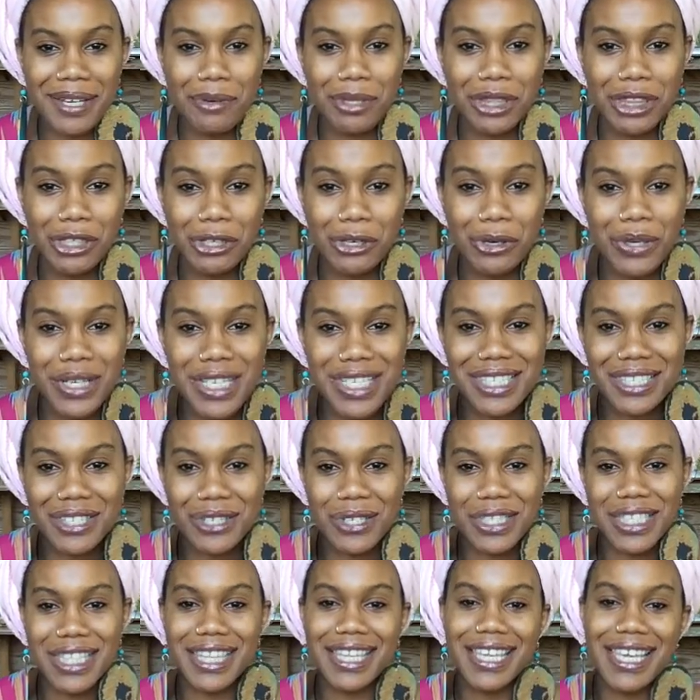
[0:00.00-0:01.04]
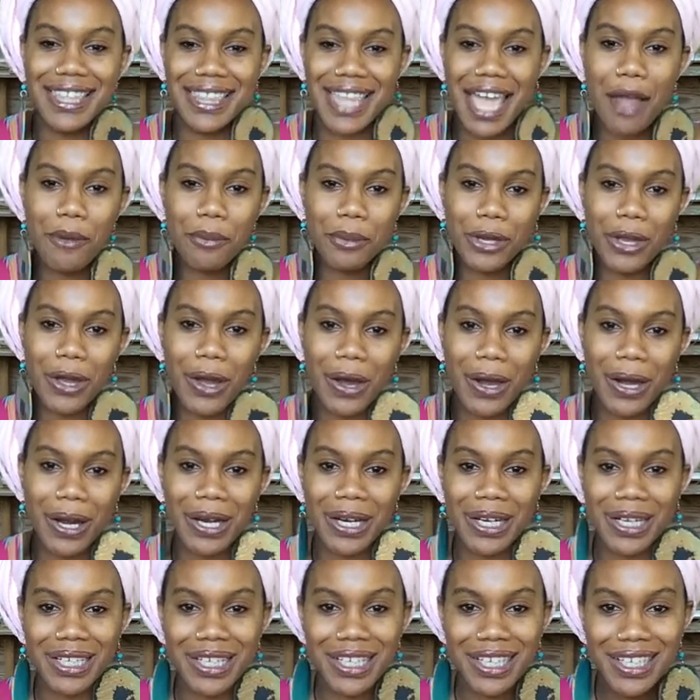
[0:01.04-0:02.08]
with the crystals in that
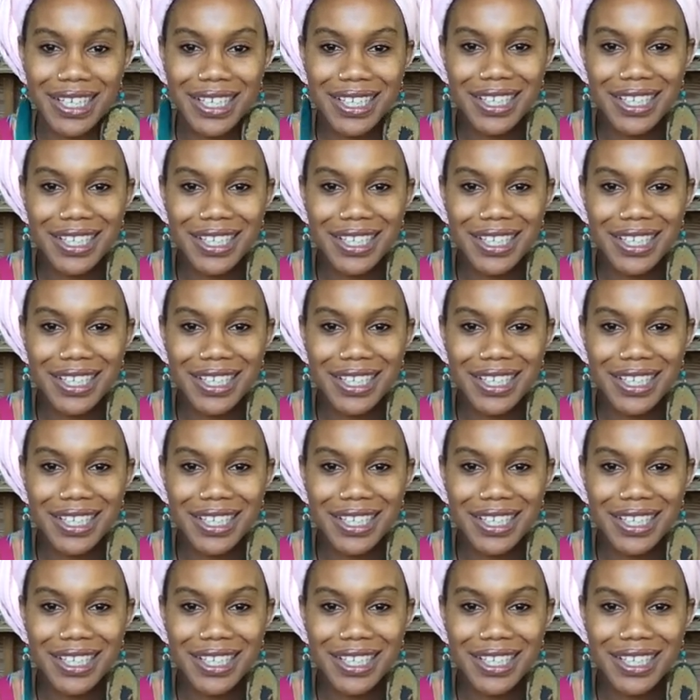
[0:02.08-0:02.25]
regard.